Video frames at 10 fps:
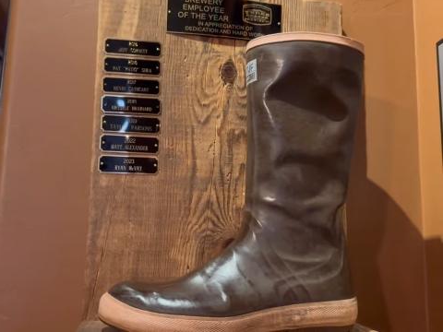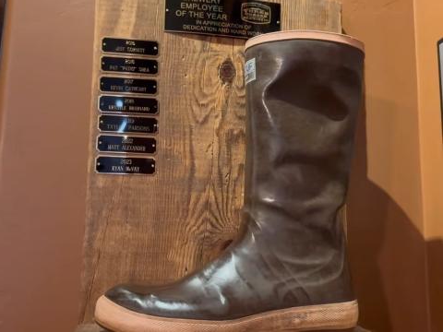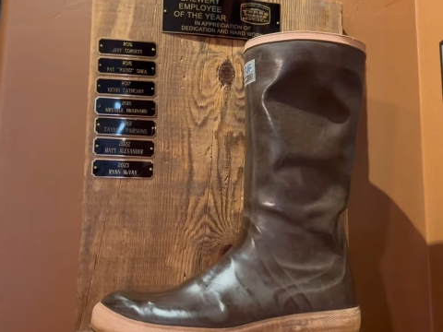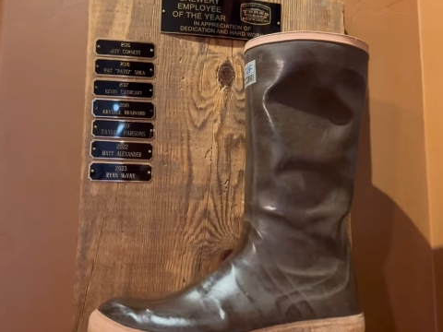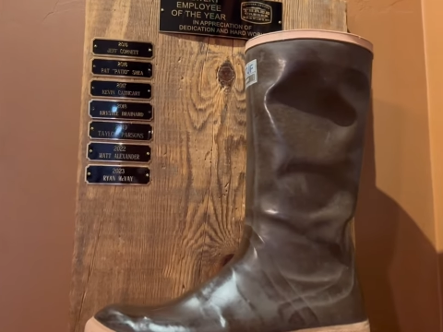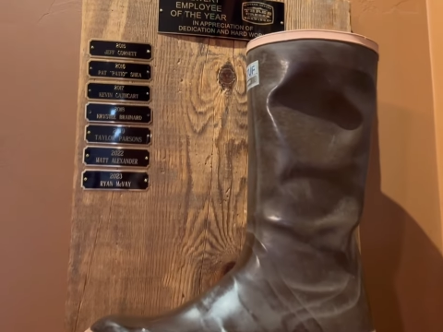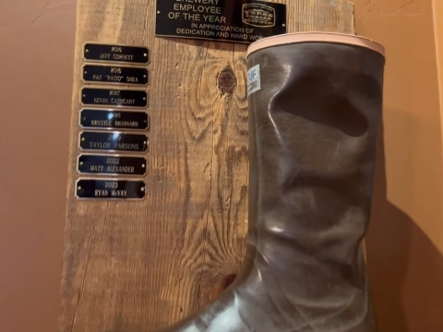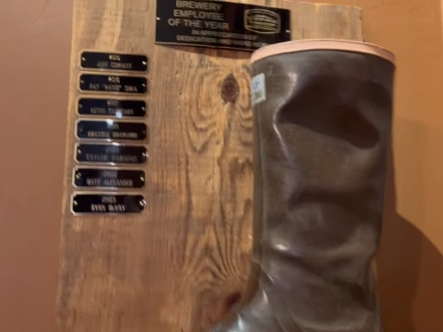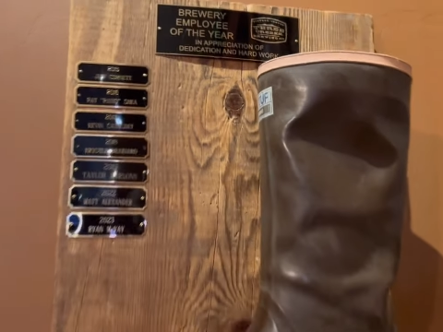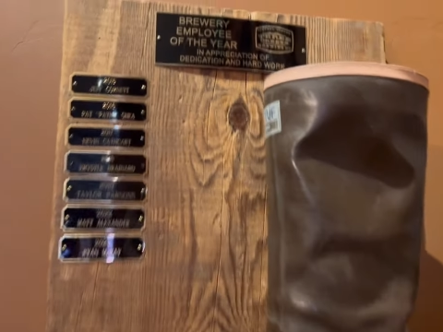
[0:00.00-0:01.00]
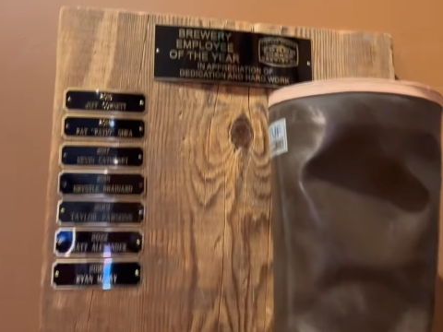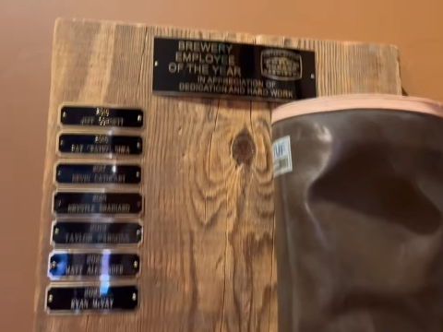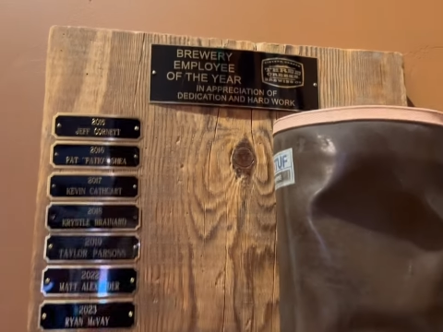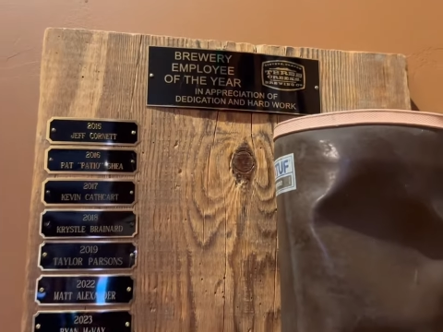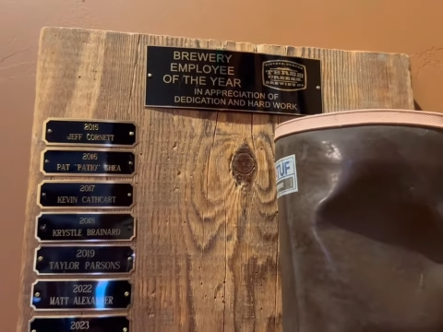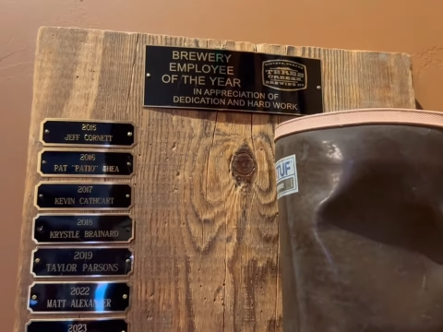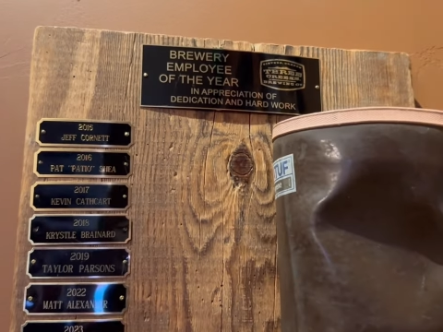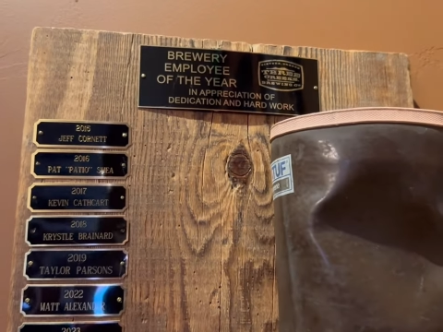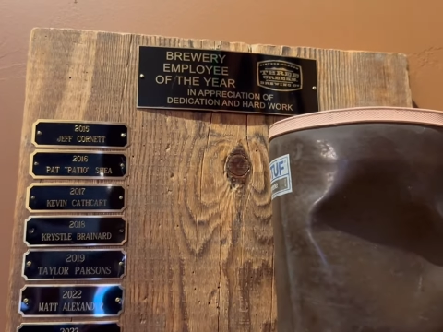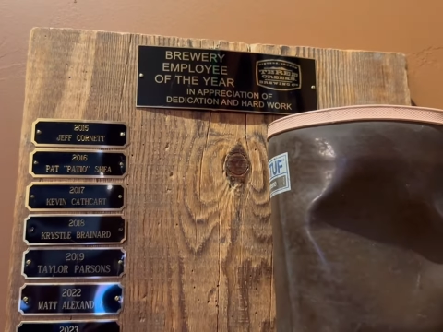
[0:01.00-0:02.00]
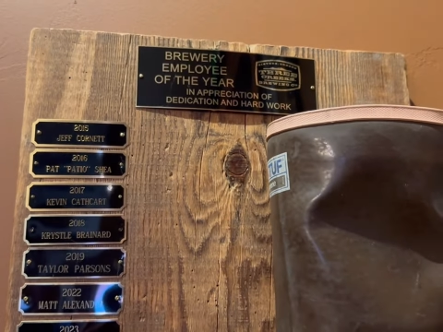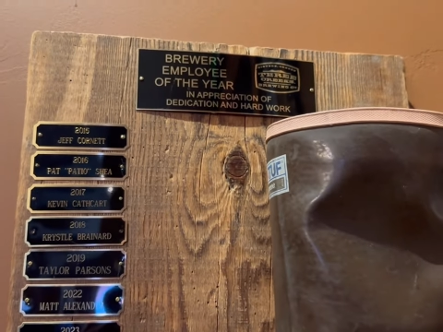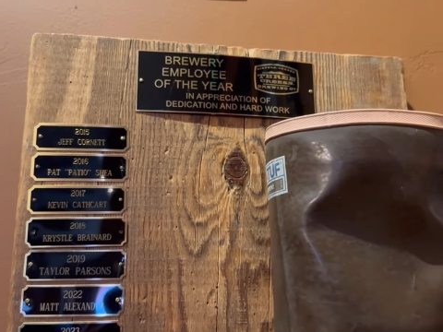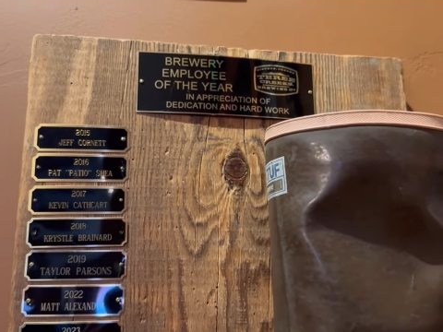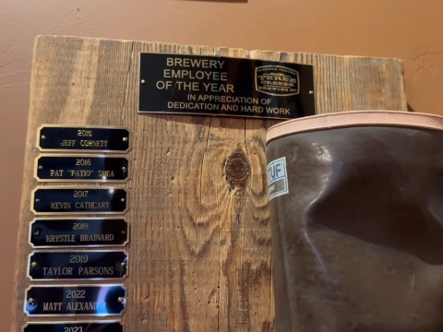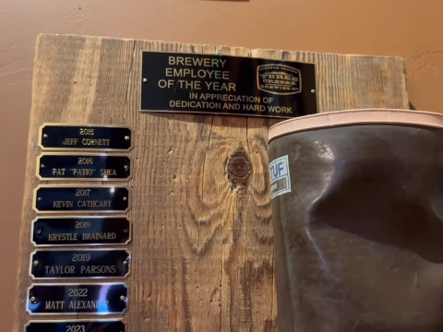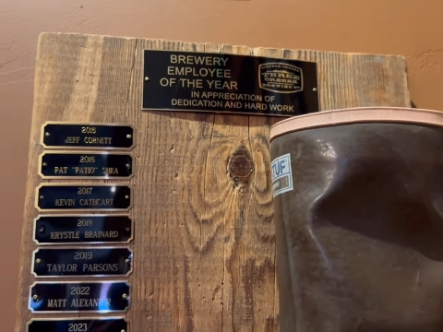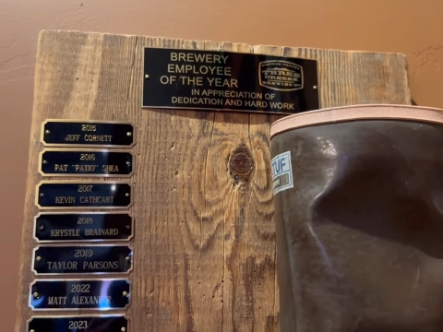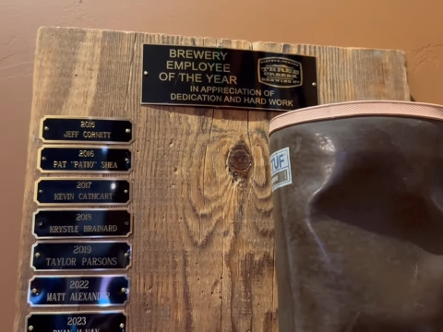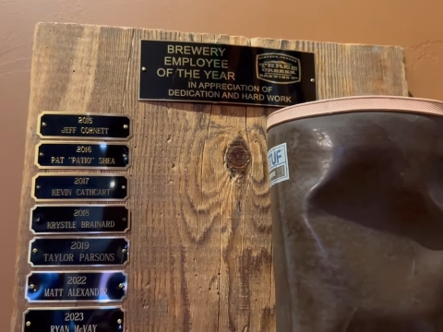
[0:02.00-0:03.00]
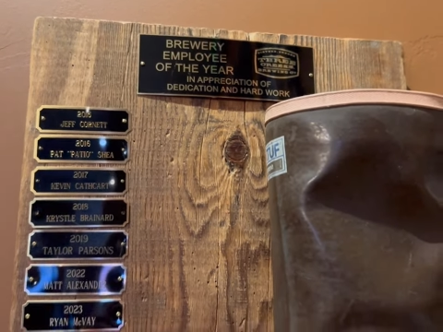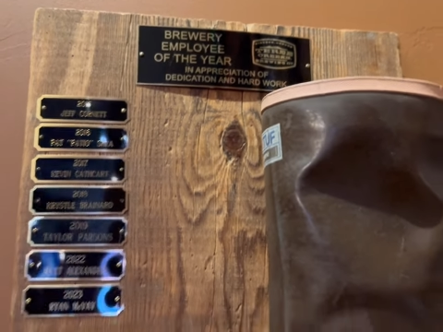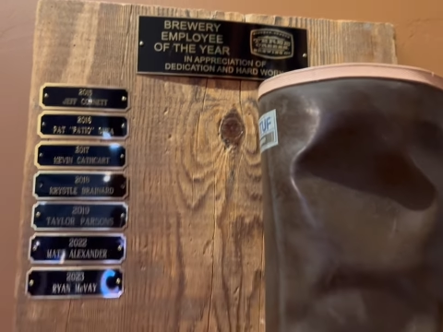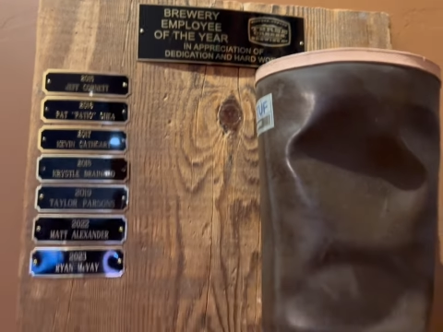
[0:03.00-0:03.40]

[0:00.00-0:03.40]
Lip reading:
[unreadable: no face in view]